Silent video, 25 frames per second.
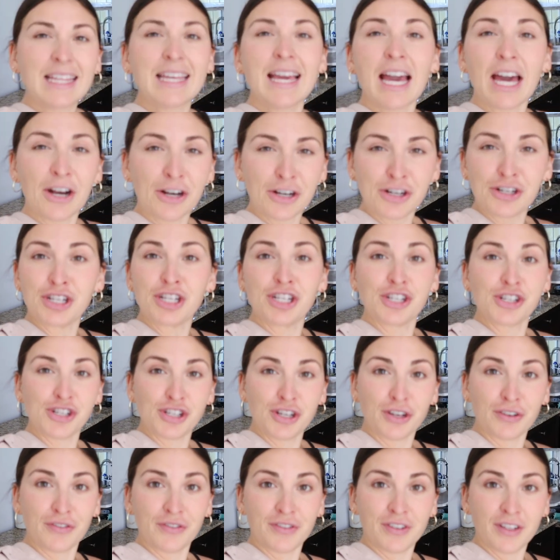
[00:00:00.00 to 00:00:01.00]
The energy has
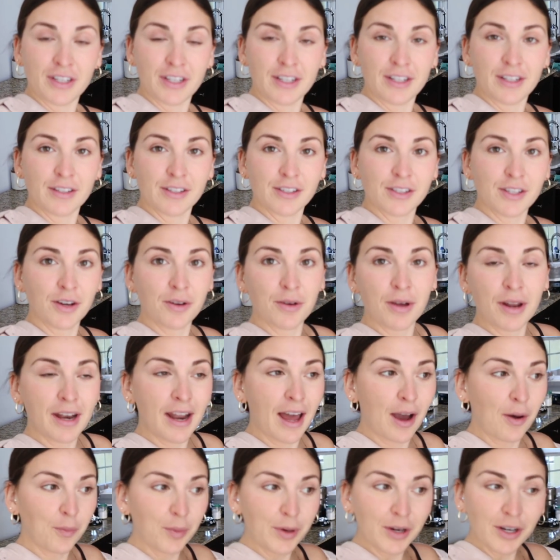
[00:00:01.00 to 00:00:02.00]
shifted. So
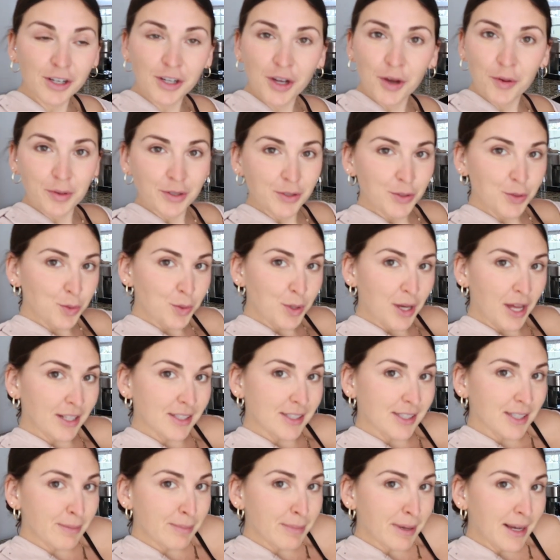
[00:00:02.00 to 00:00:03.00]
now we're going to
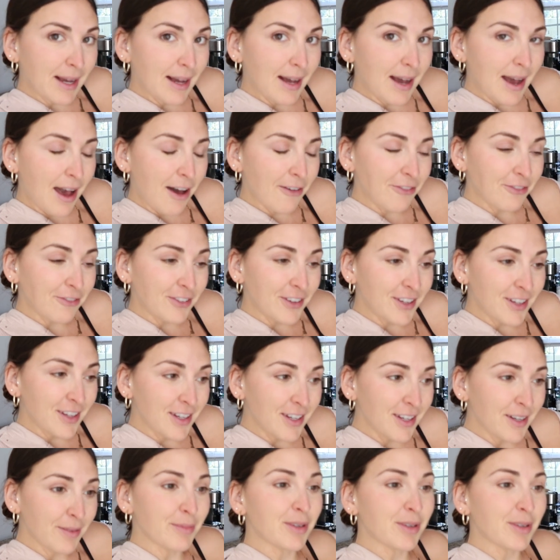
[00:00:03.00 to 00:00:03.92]
get some coffee.